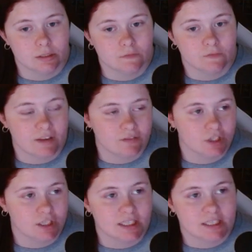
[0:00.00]

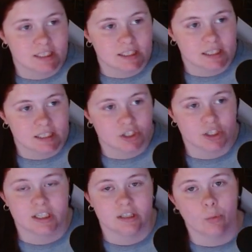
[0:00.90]
5:30 to
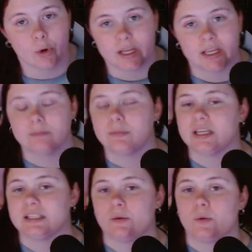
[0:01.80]
6:30 in the morning
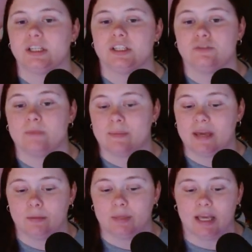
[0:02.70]
because I want to do my
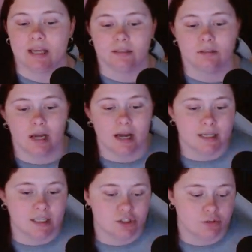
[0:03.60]
makeup again. I
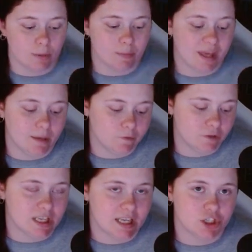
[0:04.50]
didn't do my makeup for
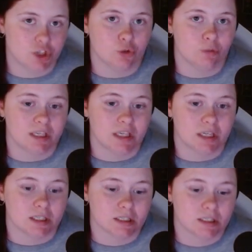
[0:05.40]
day 2
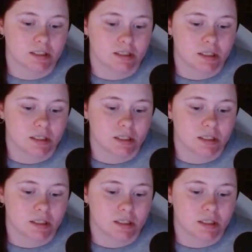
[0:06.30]
because